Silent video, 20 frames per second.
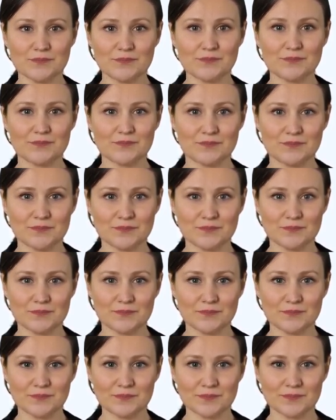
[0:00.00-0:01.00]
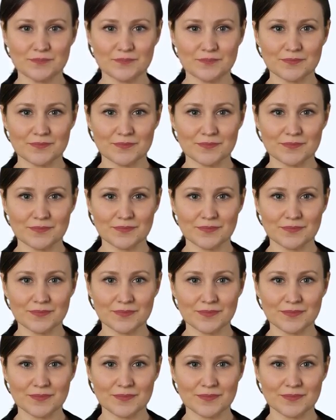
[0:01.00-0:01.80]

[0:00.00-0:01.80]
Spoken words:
[no speech]